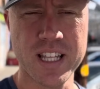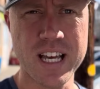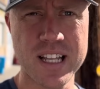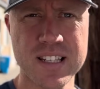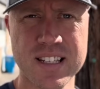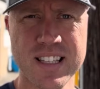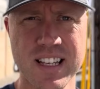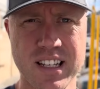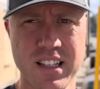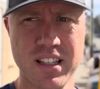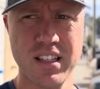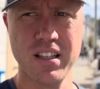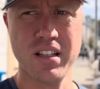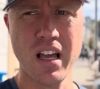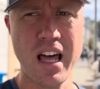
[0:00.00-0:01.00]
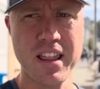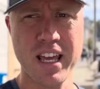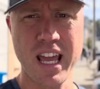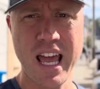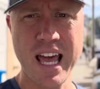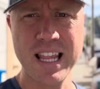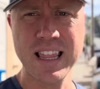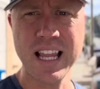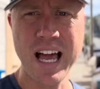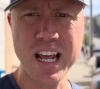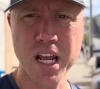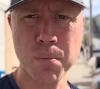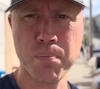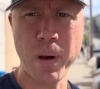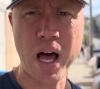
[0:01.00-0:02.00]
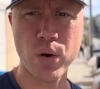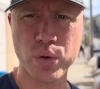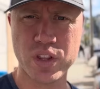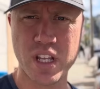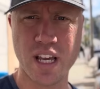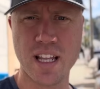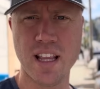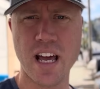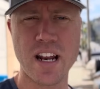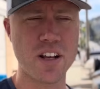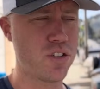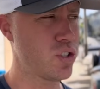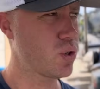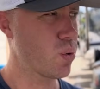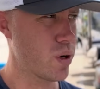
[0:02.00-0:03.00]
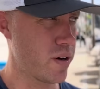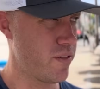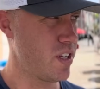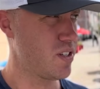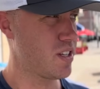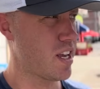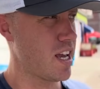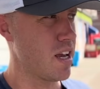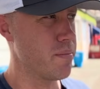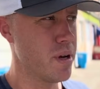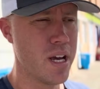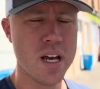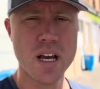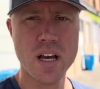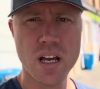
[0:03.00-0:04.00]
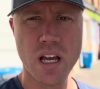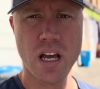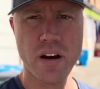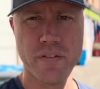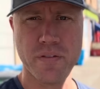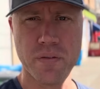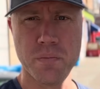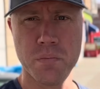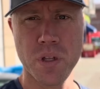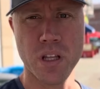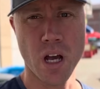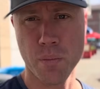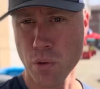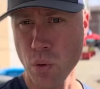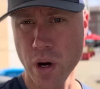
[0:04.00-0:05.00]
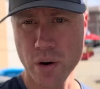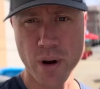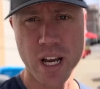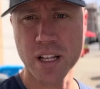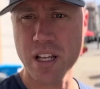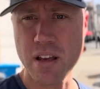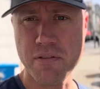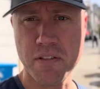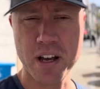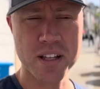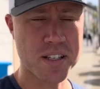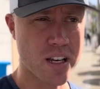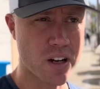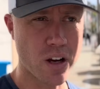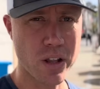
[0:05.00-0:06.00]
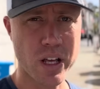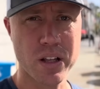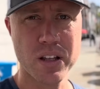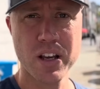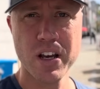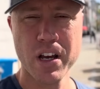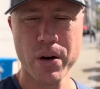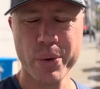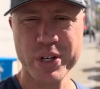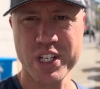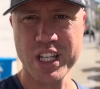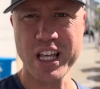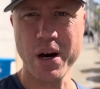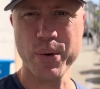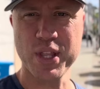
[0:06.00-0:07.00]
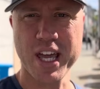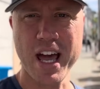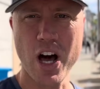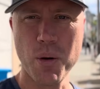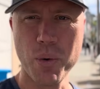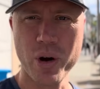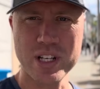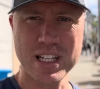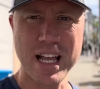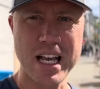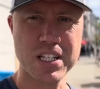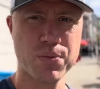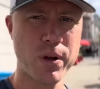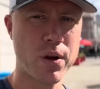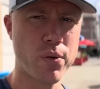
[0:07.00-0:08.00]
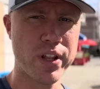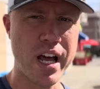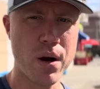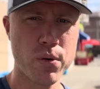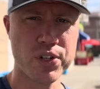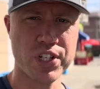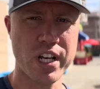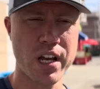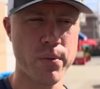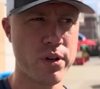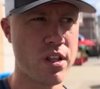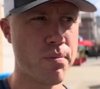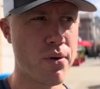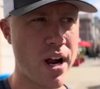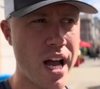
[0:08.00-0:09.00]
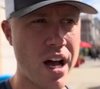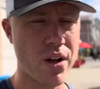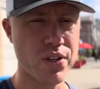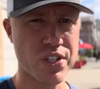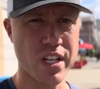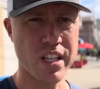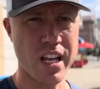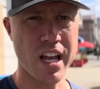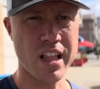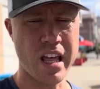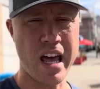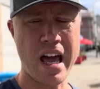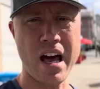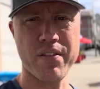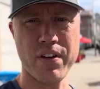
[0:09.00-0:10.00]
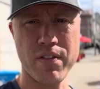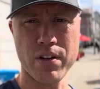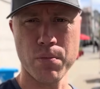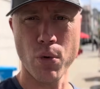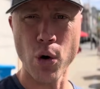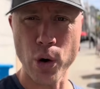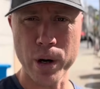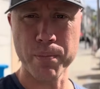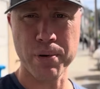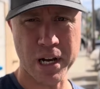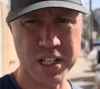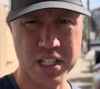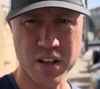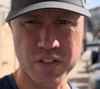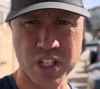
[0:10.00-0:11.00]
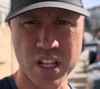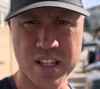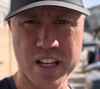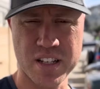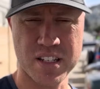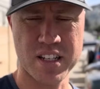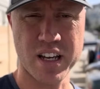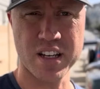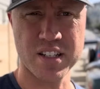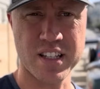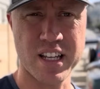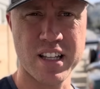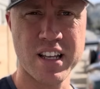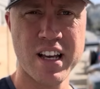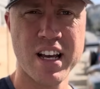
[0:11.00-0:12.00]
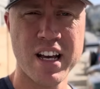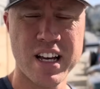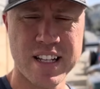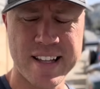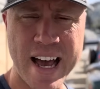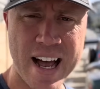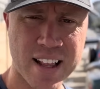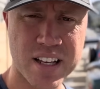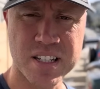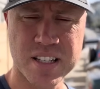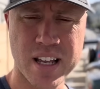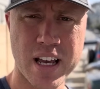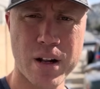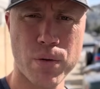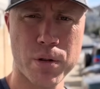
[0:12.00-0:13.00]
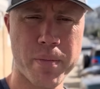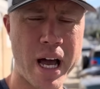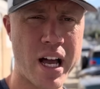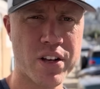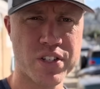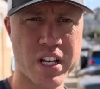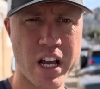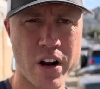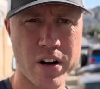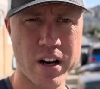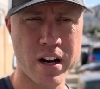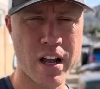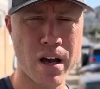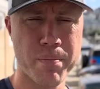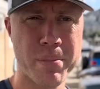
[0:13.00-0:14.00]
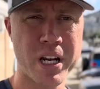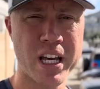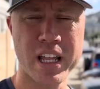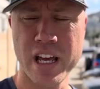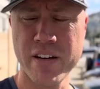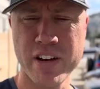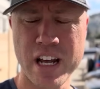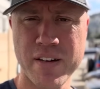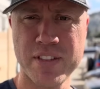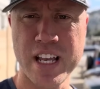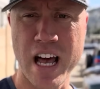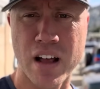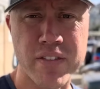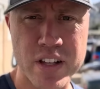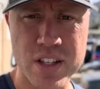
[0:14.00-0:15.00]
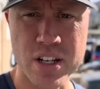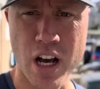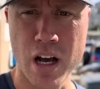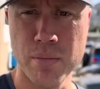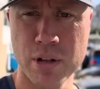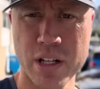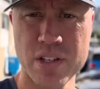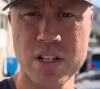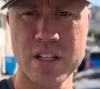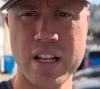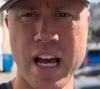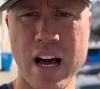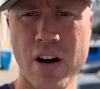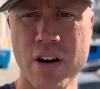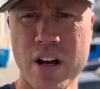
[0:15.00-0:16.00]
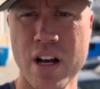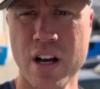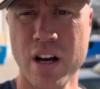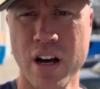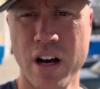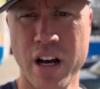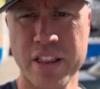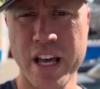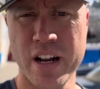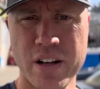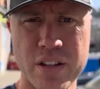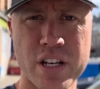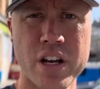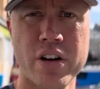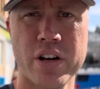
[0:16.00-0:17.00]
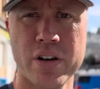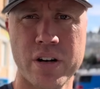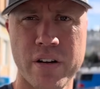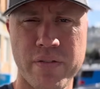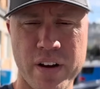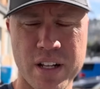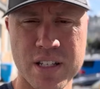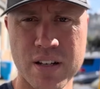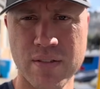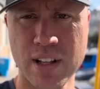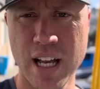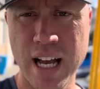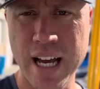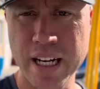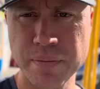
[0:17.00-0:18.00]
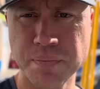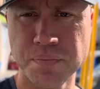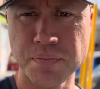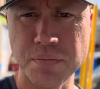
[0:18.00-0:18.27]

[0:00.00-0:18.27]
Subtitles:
That's the, I think, headlining bout, the headlining story of this game. Yeah, the number one ranked defense. I know that we said that with the Cowboys last week. Well, now we're saying with the Browns, and they have even more impressive statistics than Dallas did with Myles Garrett and company. They even have Dalvin Tomlinson now on that interior defensive line.